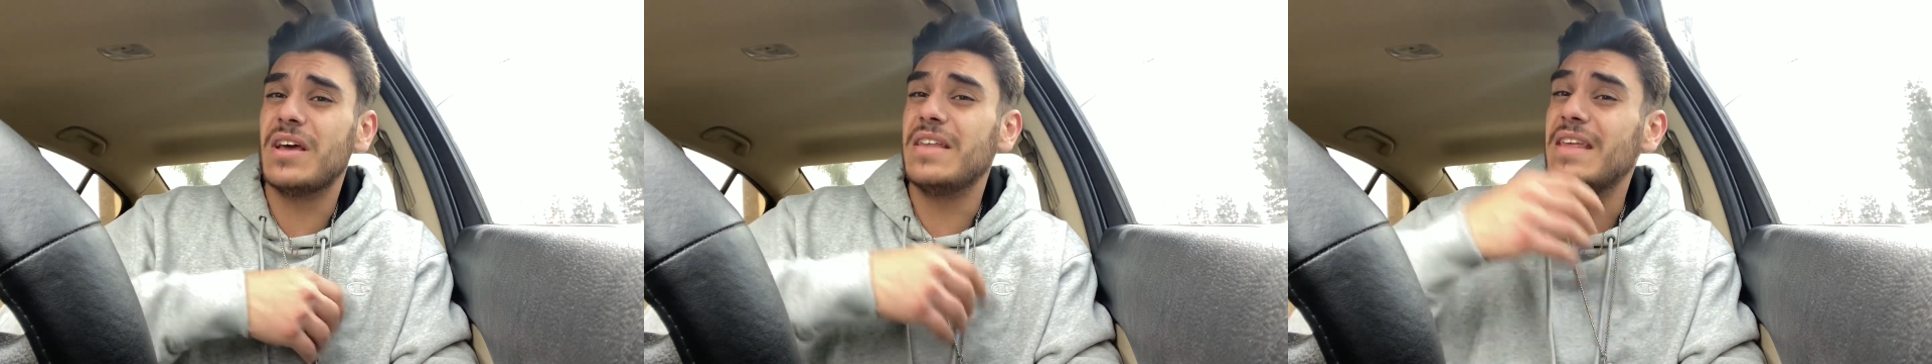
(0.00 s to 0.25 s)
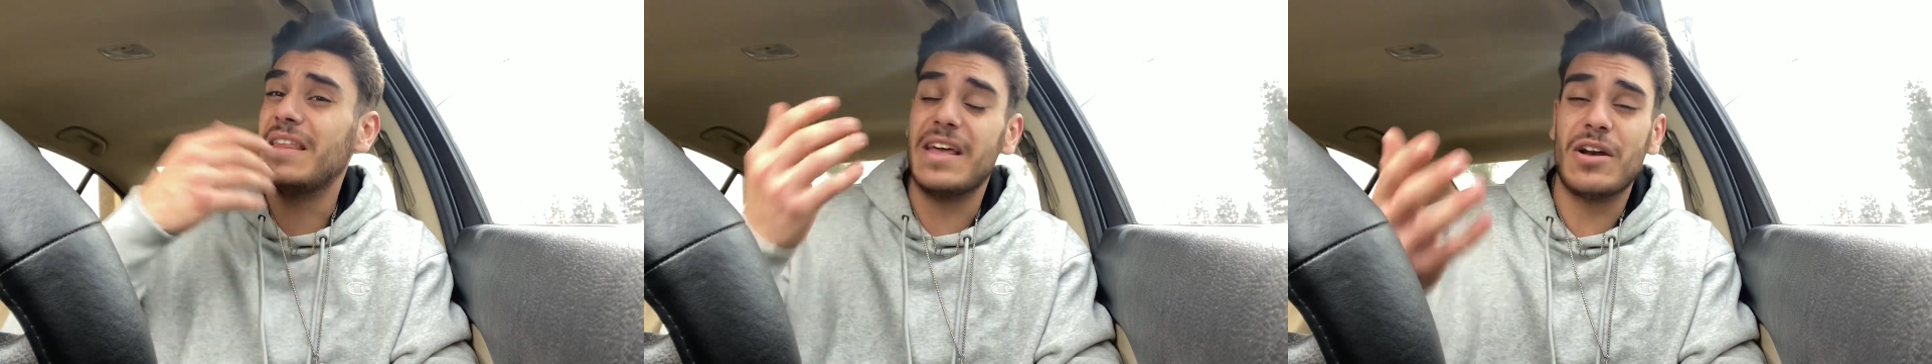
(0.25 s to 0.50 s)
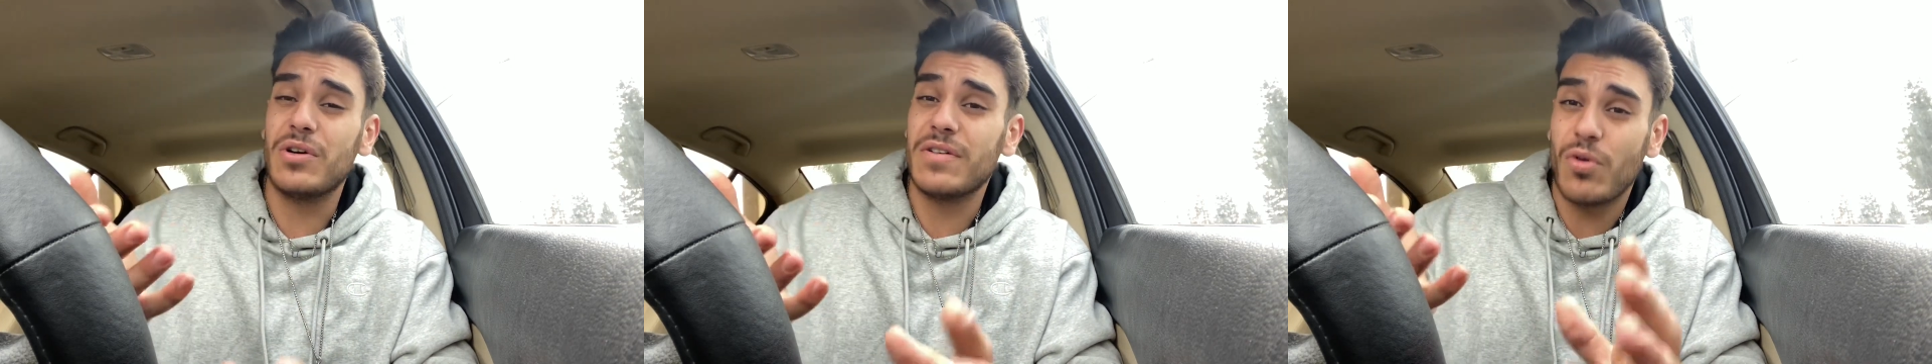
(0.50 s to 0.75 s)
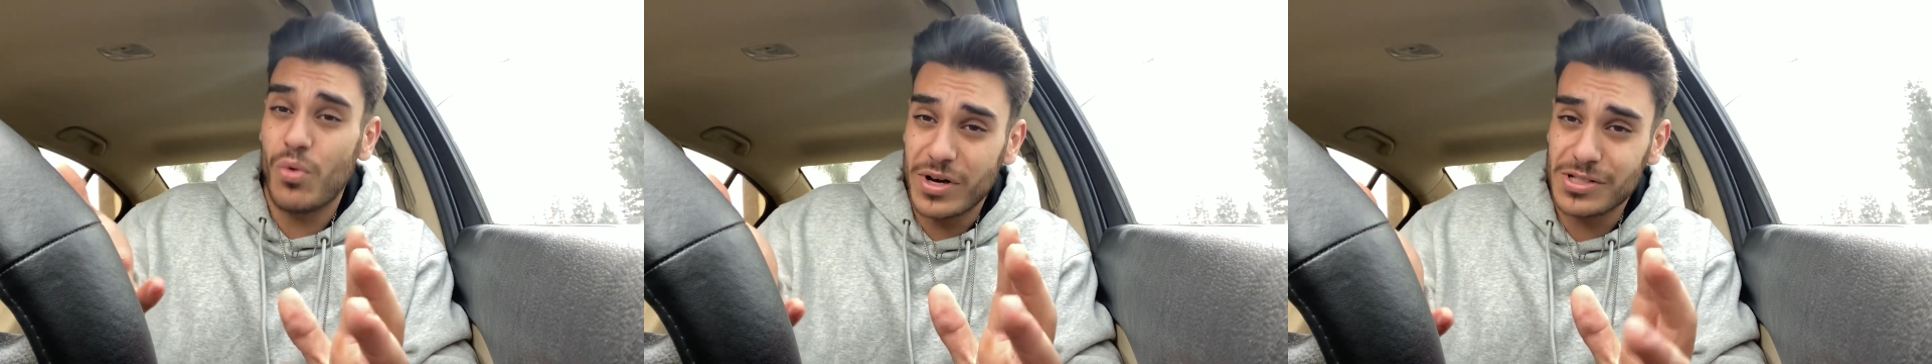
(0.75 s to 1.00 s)
and then they don't
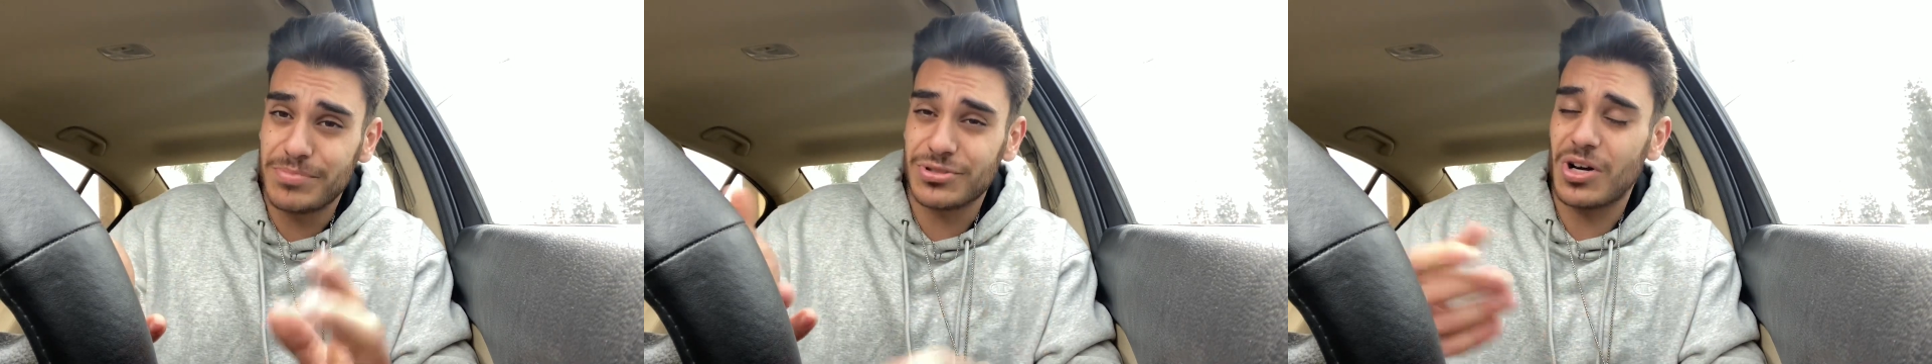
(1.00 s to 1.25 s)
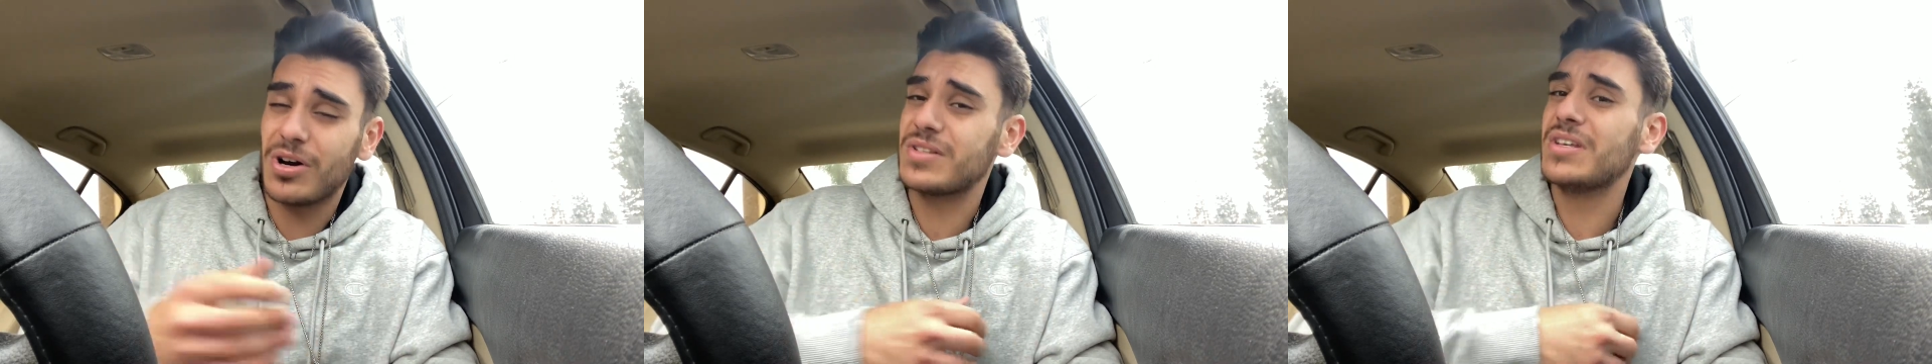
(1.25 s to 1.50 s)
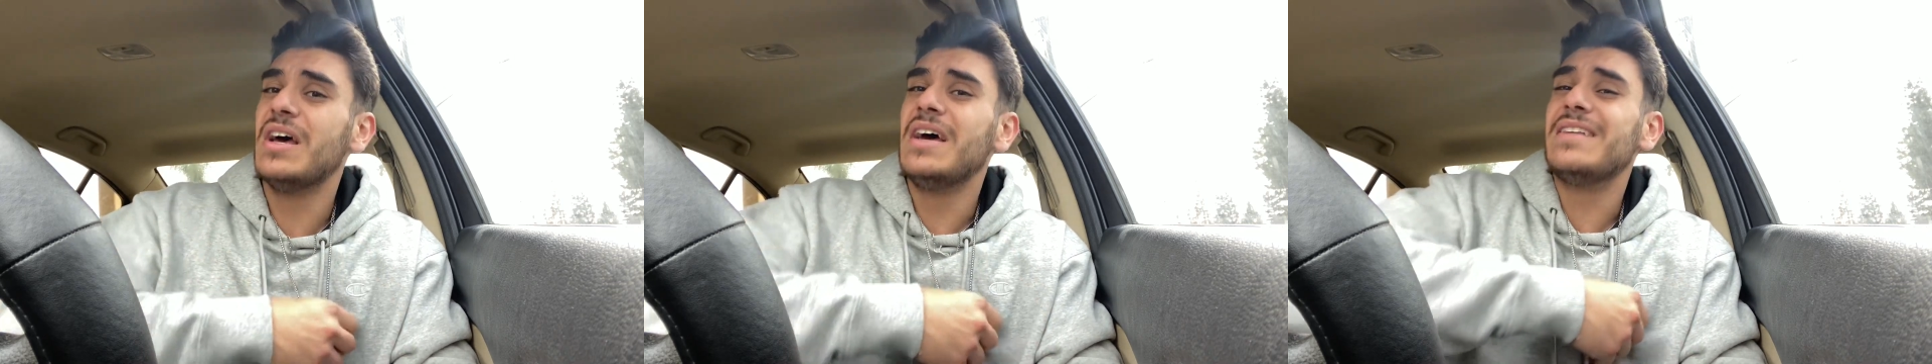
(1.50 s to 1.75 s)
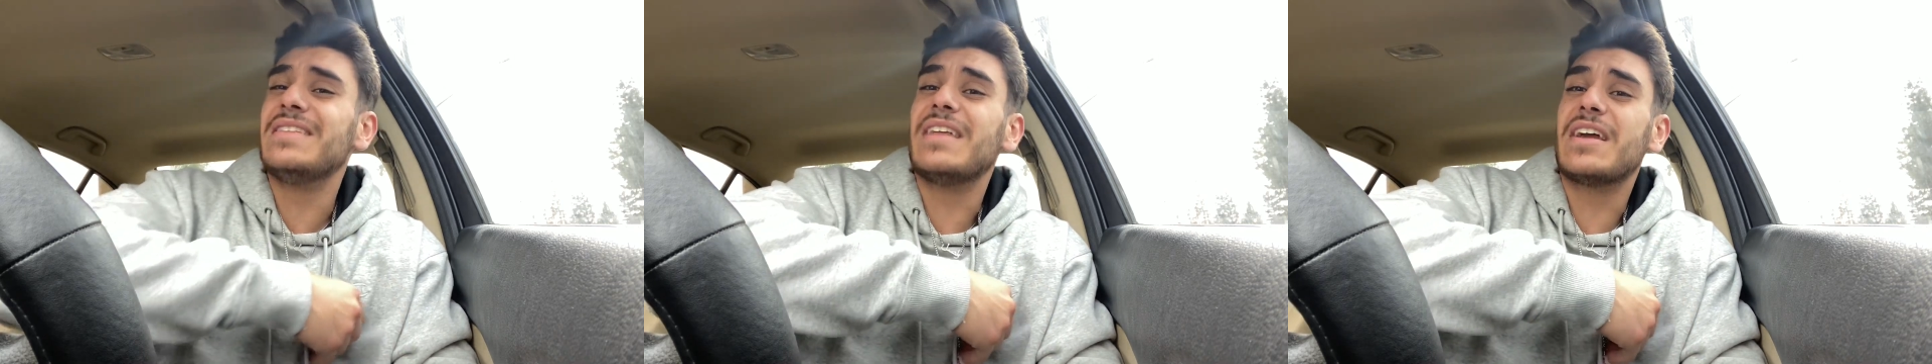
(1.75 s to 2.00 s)
even wear bras
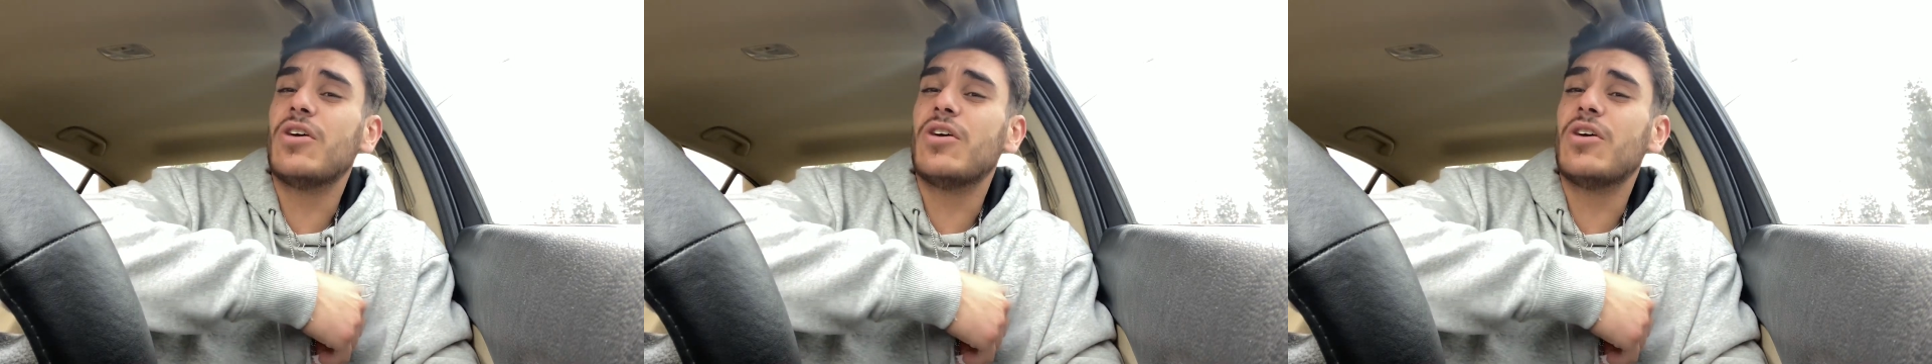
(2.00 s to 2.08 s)
and then they